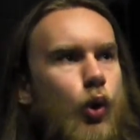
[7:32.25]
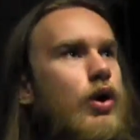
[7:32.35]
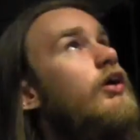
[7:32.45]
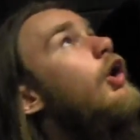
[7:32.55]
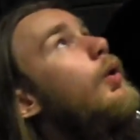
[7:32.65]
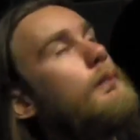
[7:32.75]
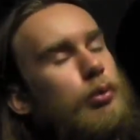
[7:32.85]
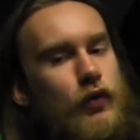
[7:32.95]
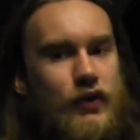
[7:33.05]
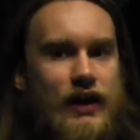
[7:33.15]
or go and
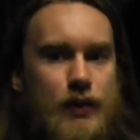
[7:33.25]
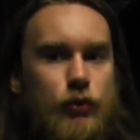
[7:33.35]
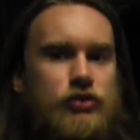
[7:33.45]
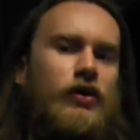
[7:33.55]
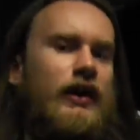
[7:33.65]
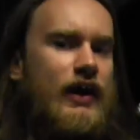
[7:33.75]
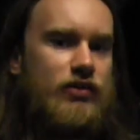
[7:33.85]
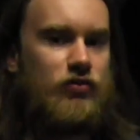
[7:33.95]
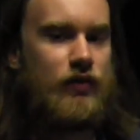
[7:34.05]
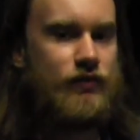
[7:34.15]
pull the cable until I got
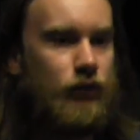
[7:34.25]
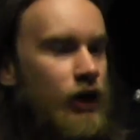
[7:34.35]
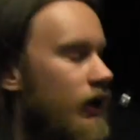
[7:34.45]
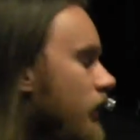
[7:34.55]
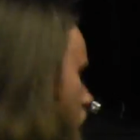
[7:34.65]
it to refly.